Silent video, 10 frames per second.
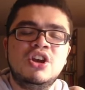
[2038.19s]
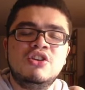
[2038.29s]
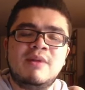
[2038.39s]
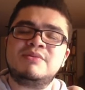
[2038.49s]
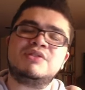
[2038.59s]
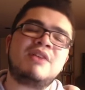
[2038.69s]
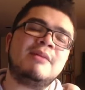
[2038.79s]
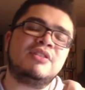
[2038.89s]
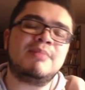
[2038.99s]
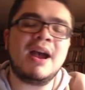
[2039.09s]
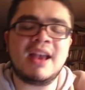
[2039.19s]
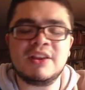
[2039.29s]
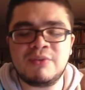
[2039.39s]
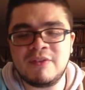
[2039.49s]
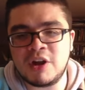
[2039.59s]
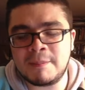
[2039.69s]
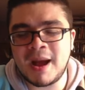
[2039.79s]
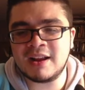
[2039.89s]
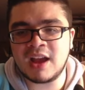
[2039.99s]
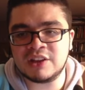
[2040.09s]
Remember to subscribe to the podcast wherever your
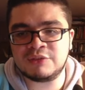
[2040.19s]
podcast